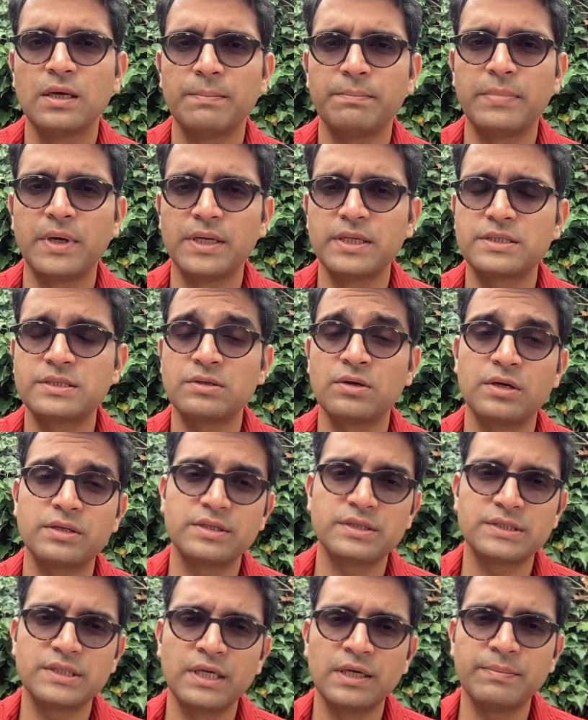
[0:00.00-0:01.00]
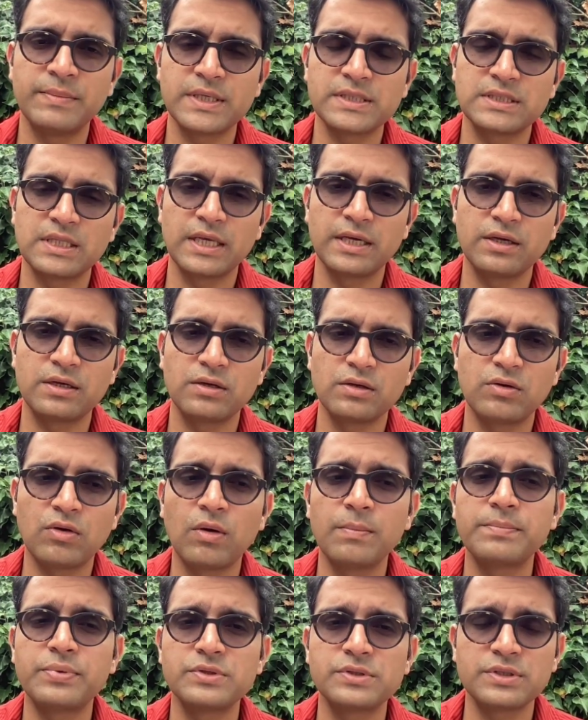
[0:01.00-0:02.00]
but it's not the same as like
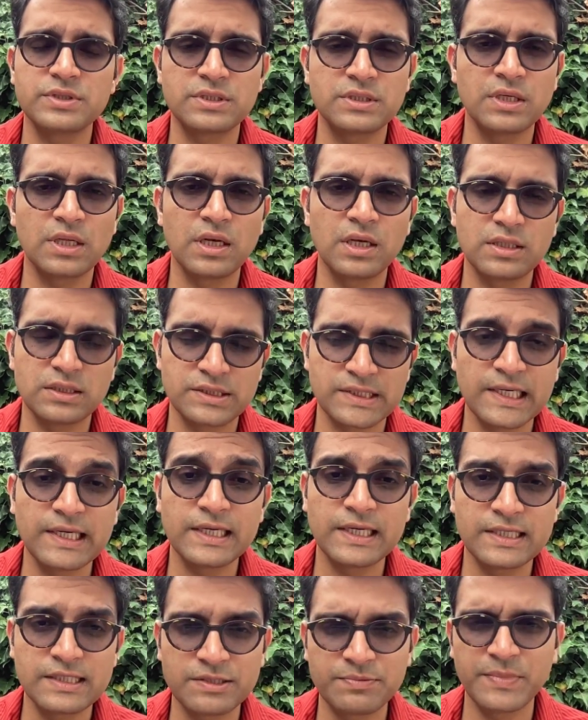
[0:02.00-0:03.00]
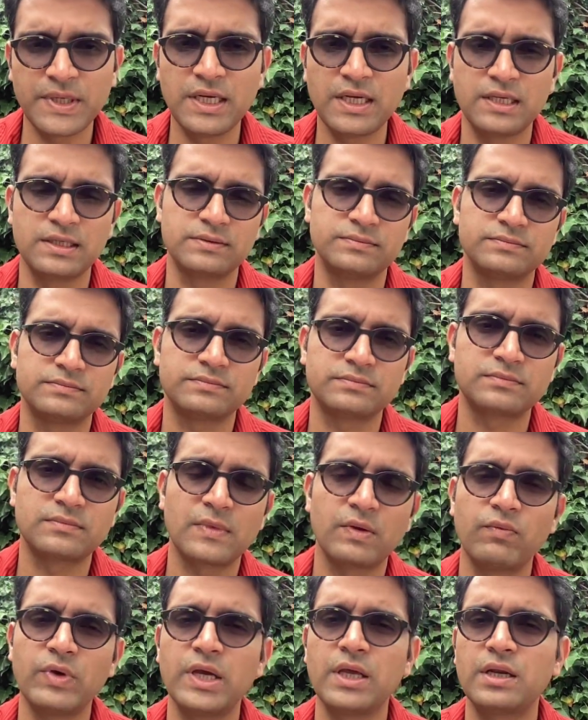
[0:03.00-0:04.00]
compositional sentence meaning,
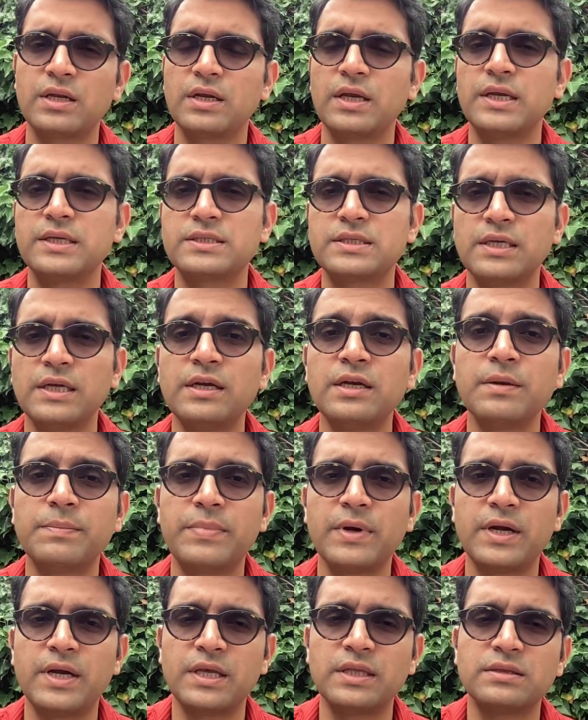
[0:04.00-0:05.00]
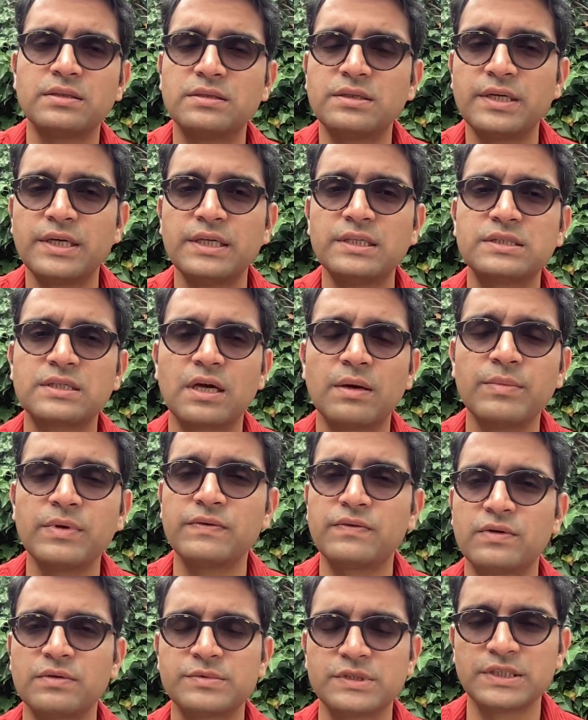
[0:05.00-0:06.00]
where it's interpreting the trees coming
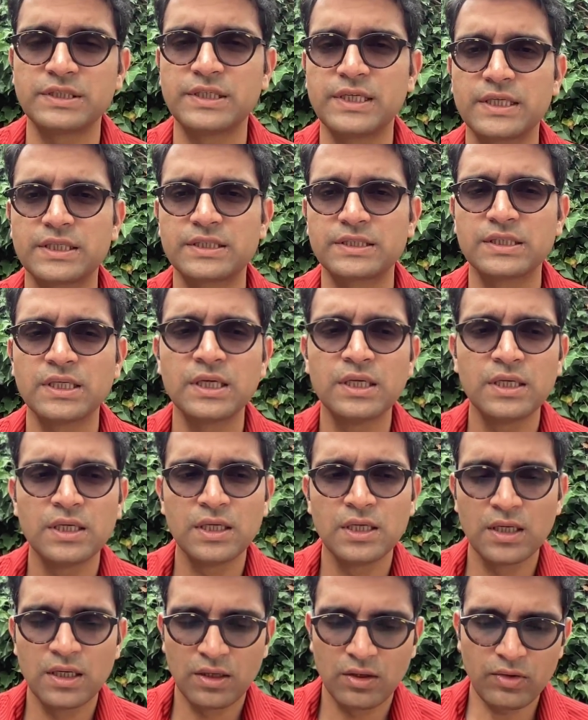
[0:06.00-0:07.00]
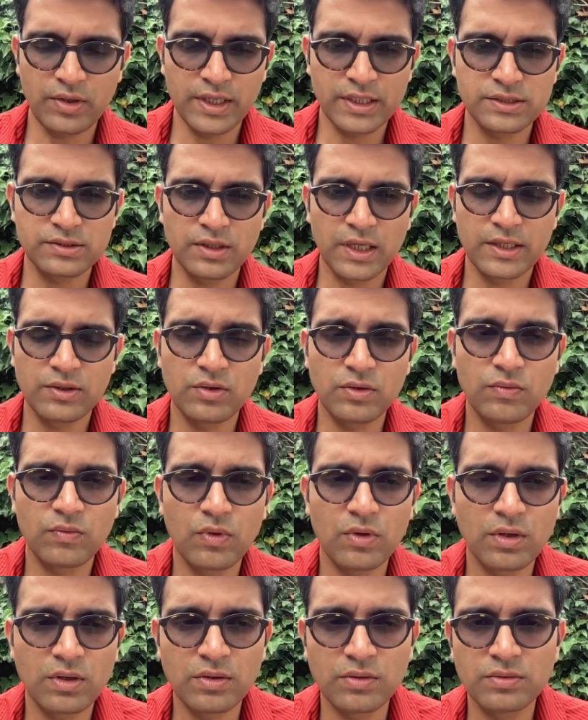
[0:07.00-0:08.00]
from syntax. Okay, so I don't
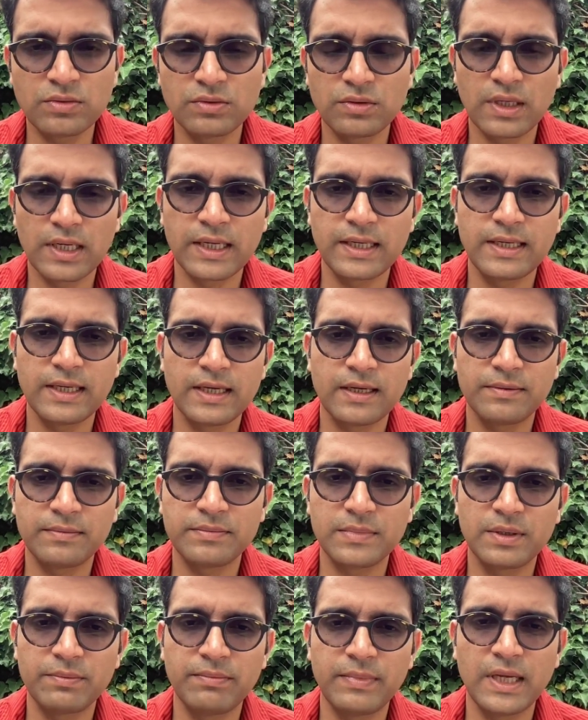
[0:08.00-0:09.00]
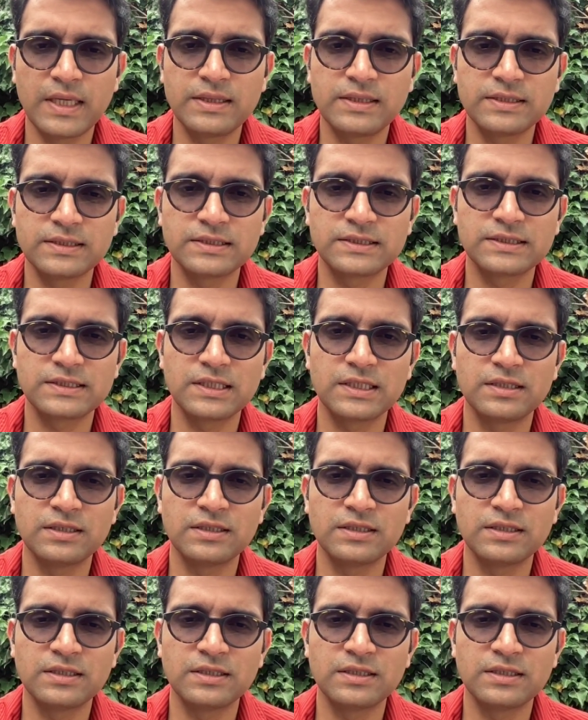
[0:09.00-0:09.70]
want to make this